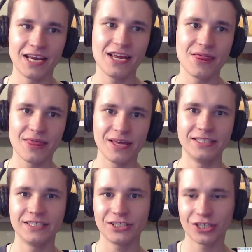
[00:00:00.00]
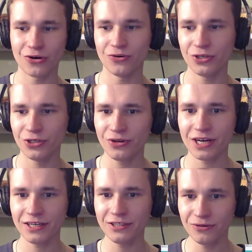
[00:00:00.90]
in this show, you
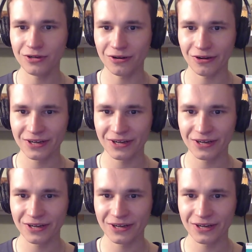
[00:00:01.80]
can Google